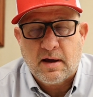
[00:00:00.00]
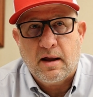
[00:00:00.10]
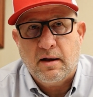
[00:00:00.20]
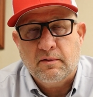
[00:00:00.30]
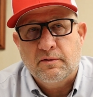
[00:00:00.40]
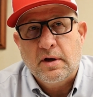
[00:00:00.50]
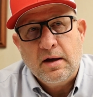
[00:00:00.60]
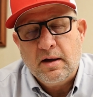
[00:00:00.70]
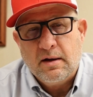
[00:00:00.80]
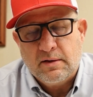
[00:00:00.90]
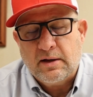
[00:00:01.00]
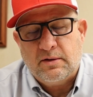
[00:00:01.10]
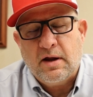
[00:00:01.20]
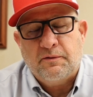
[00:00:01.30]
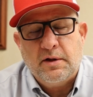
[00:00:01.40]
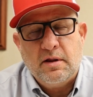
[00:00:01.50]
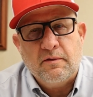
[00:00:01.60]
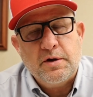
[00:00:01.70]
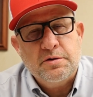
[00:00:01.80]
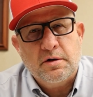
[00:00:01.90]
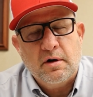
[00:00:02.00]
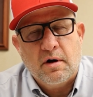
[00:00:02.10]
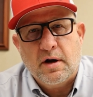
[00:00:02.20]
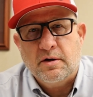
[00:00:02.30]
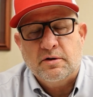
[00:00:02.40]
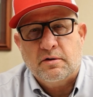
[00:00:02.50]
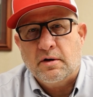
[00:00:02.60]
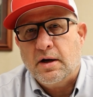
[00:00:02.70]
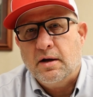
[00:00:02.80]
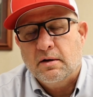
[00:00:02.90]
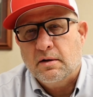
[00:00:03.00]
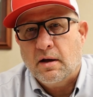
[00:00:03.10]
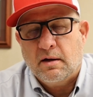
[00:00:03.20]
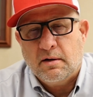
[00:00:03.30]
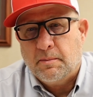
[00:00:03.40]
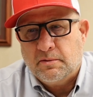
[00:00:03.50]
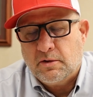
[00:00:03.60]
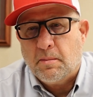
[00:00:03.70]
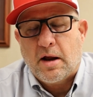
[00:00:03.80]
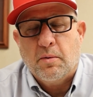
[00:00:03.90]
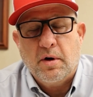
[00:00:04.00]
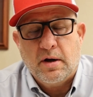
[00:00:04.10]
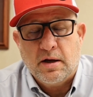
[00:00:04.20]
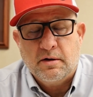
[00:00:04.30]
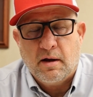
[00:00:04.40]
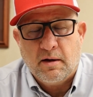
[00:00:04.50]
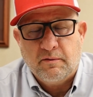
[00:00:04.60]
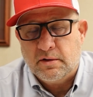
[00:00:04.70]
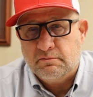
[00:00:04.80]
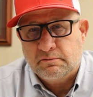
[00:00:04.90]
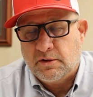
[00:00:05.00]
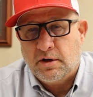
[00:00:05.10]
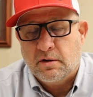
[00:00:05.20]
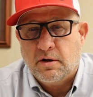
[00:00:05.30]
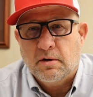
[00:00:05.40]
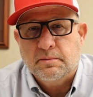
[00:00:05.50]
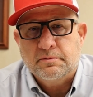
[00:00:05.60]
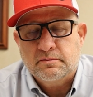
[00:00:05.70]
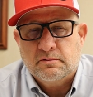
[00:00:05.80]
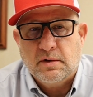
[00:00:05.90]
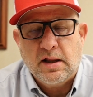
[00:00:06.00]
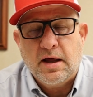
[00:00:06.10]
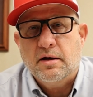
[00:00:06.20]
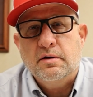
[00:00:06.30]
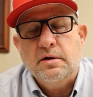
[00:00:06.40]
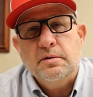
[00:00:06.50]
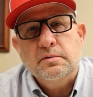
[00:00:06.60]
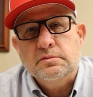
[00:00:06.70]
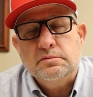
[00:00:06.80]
definitely the future in our industry, no matter what end of it you're related to.